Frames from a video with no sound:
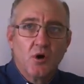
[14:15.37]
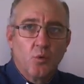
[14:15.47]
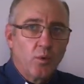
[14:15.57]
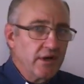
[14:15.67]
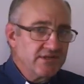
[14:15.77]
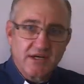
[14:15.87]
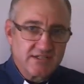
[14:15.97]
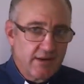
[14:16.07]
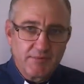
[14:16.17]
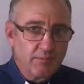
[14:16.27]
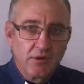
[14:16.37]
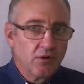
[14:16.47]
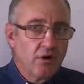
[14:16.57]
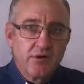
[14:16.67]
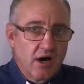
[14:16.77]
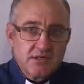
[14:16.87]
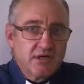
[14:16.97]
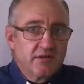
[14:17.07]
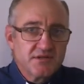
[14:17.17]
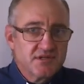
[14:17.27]
what is acceptable or not
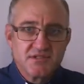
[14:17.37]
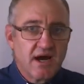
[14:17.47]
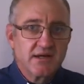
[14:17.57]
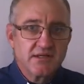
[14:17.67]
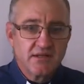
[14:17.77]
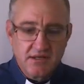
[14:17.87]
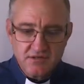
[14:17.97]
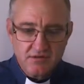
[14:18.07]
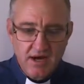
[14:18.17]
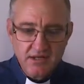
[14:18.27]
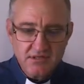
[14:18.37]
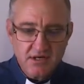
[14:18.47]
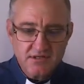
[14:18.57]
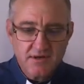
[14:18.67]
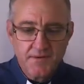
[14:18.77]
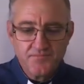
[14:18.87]
in the society that surrounds us.